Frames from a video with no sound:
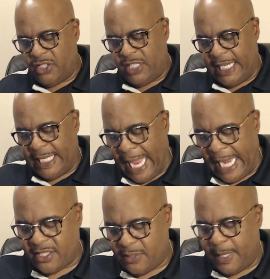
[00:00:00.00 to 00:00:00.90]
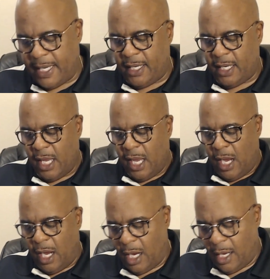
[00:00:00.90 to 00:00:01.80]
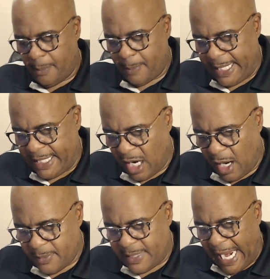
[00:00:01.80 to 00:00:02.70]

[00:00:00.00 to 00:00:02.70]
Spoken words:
She likes me. But he comes